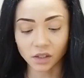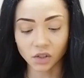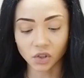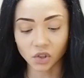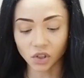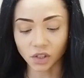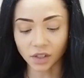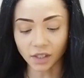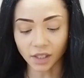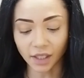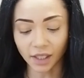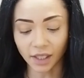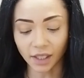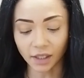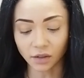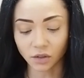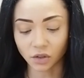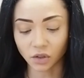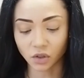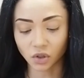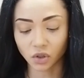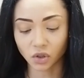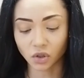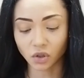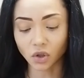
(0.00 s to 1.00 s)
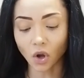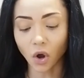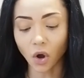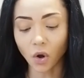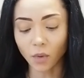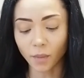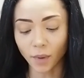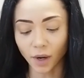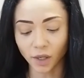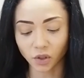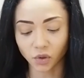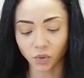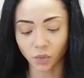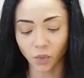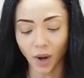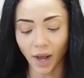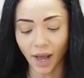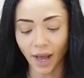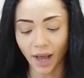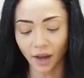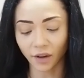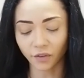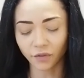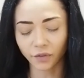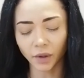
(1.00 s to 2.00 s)
is just going to get so much
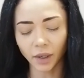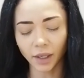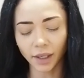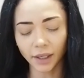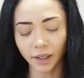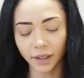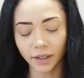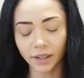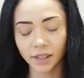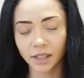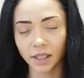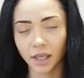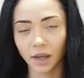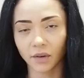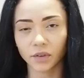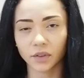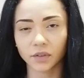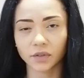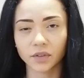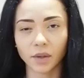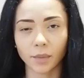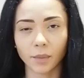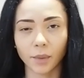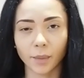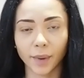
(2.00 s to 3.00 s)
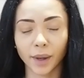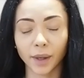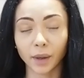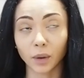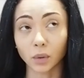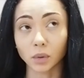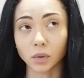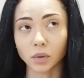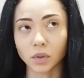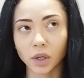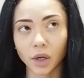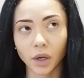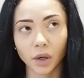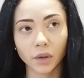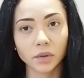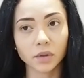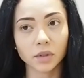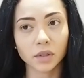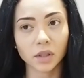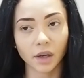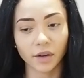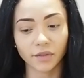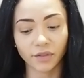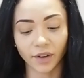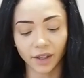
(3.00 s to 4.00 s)
wear. I feel like I need to get rid of some of my older coats
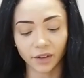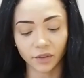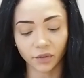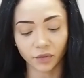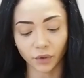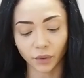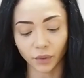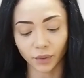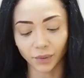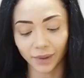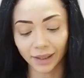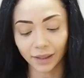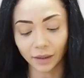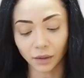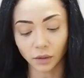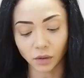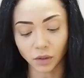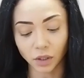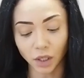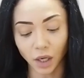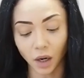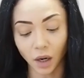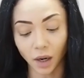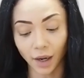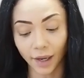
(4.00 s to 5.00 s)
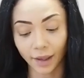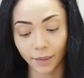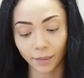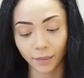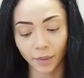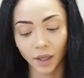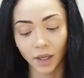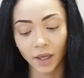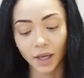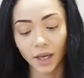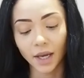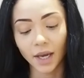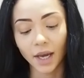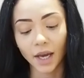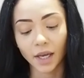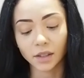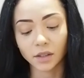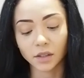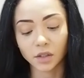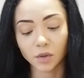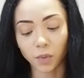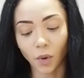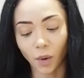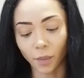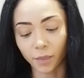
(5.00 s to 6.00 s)
that I've had for a really long time and
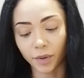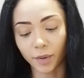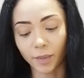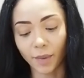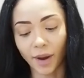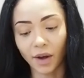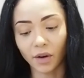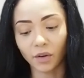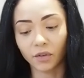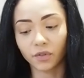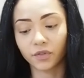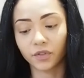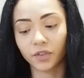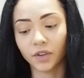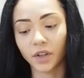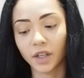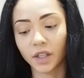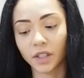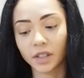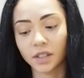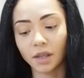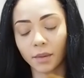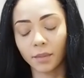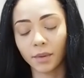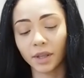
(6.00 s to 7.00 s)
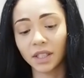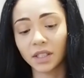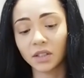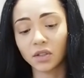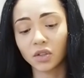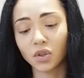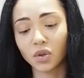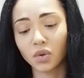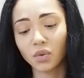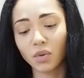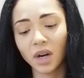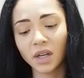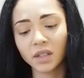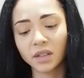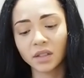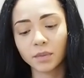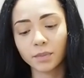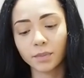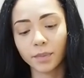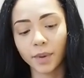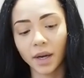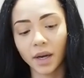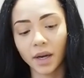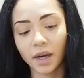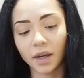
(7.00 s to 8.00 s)
swap them out for some of these new ones,
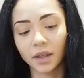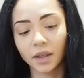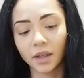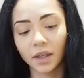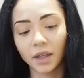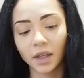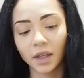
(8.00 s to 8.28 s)
but